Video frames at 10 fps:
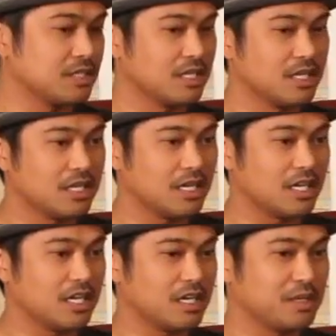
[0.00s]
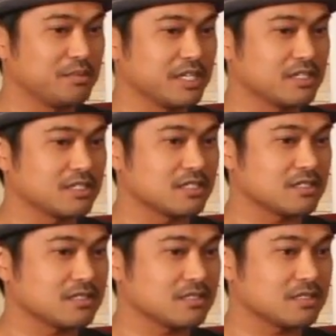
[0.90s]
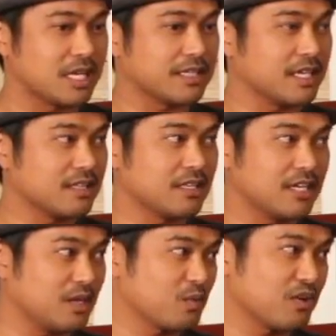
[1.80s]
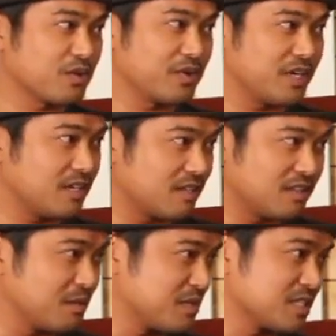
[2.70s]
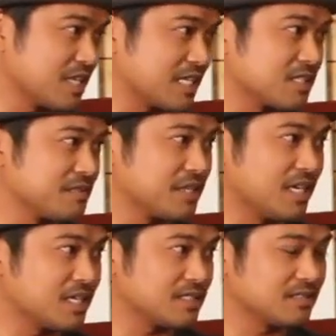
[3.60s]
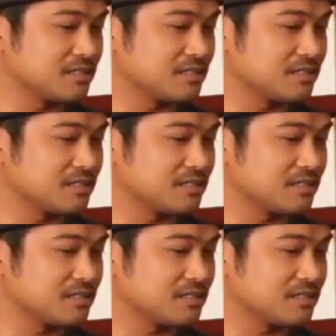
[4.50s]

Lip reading: know, because at the end of the day, we're all created in the image and likeness of God.